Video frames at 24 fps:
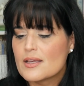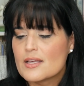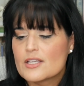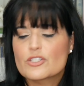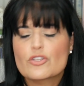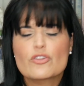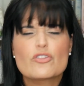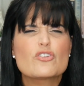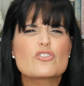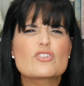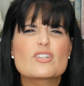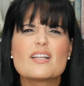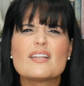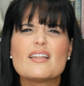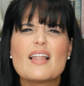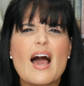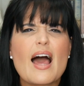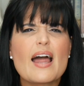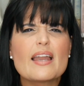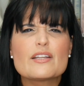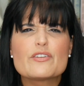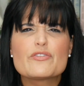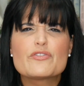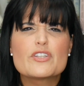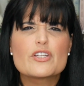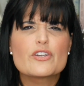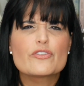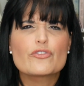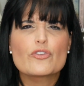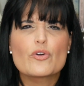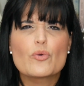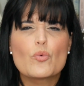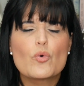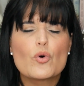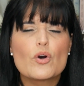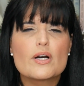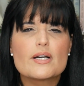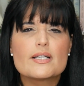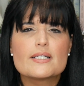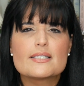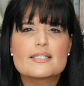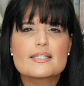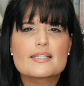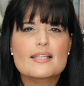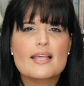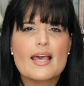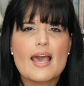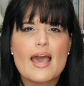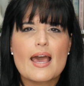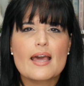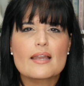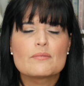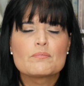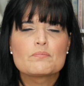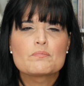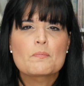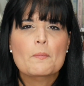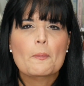So there's a lot of different ones that